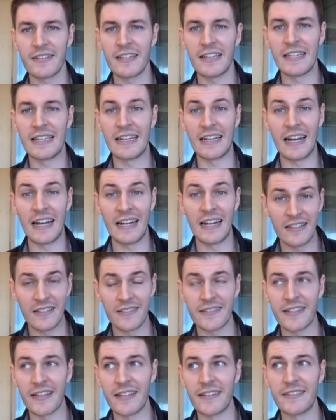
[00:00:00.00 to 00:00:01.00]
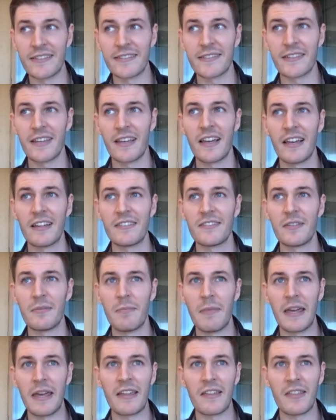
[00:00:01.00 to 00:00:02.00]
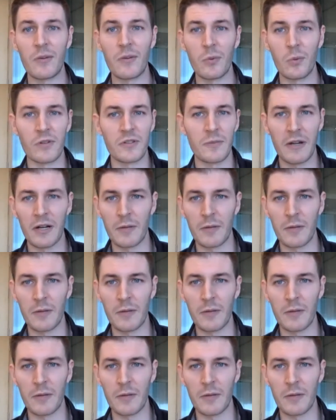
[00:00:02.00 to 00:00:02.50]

in an ideal sense to make the world a better